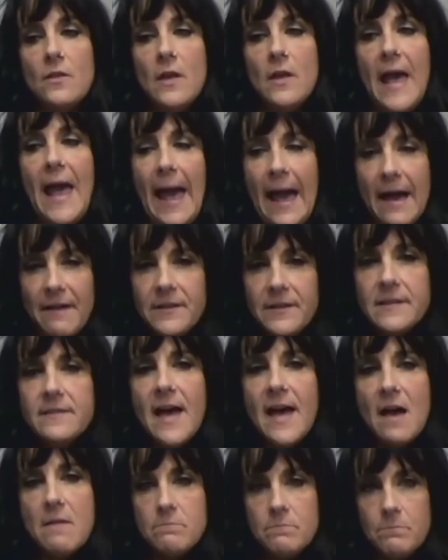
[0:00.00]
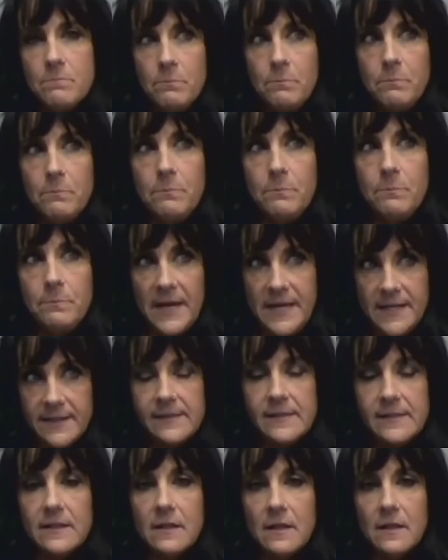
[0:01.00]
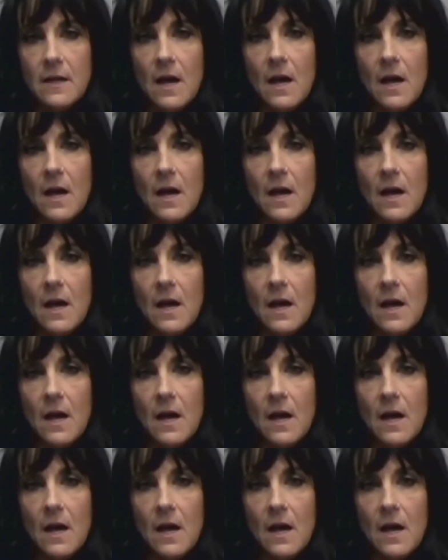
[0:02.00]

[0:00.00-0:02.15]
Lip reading: having that basic